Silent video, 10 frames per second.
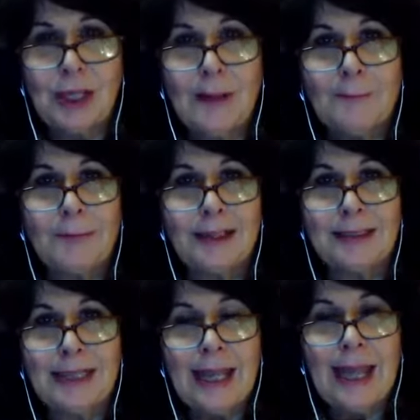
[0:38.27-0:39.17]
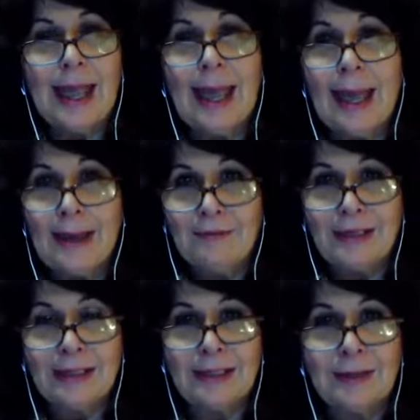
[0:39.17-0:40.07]
but
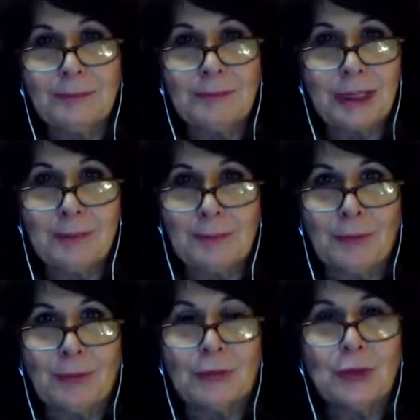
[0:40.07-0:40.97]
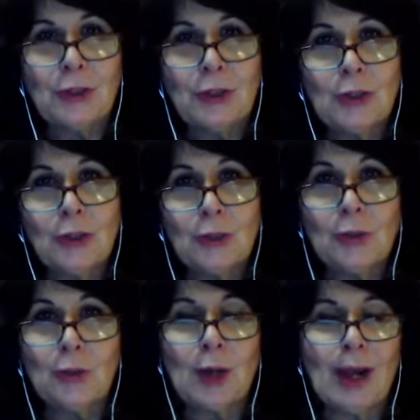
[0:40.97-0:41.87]
having people
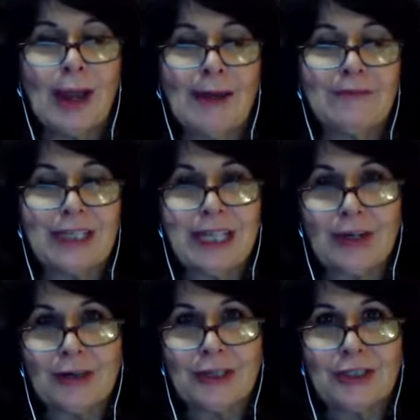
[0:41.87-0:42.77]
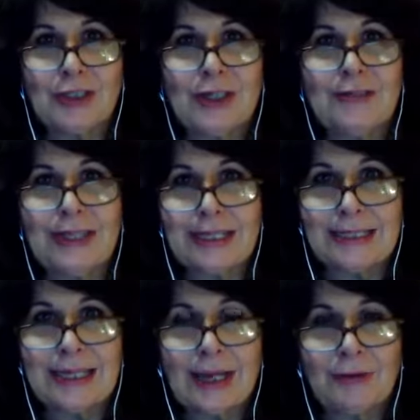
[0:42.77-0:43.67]
who have the character and the
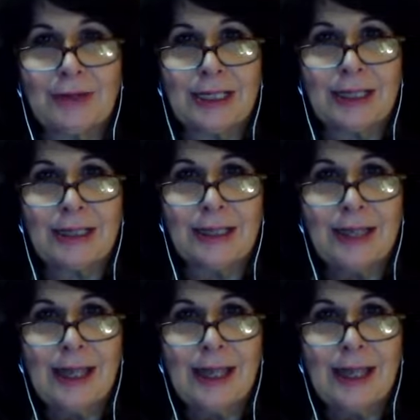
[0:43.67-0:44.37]
integrity